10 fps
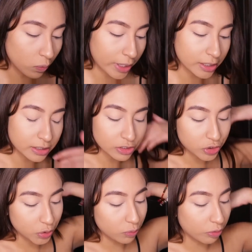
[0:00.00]
Where
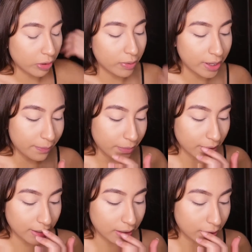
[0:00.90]
did you grow up?
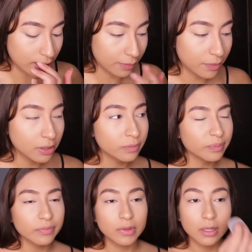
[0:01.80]
Um,
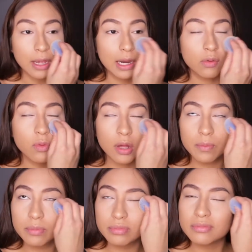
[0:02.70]
I grew
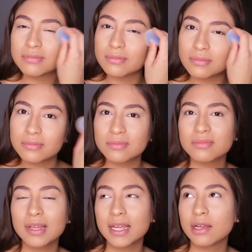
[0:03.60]
up,
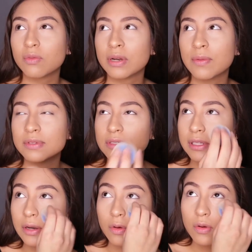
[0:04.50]
like, when I was
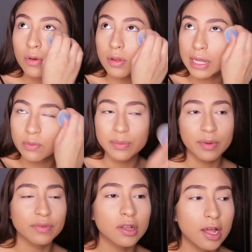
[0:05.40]
little, like, we
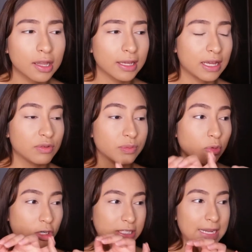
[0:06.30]
moved a lot. Like, I was
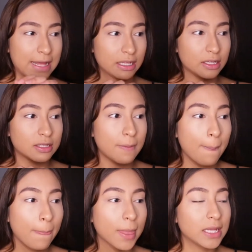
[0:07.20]
born in Dallas,
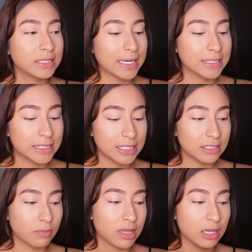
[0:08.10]

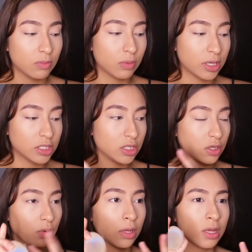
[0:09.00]
Texas, but then we went
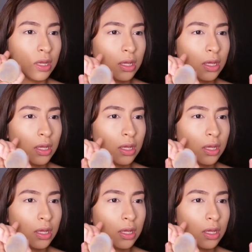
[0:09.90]
to,